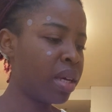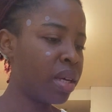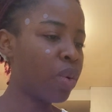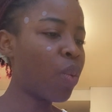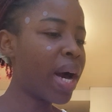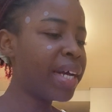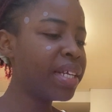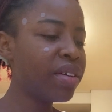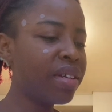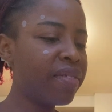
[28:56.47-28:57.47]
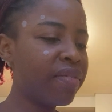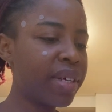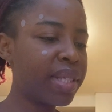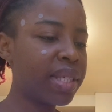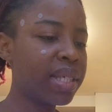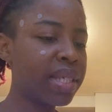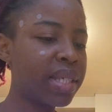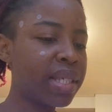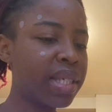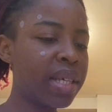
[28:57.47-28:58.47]
why the
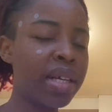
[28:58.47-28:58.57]
universities?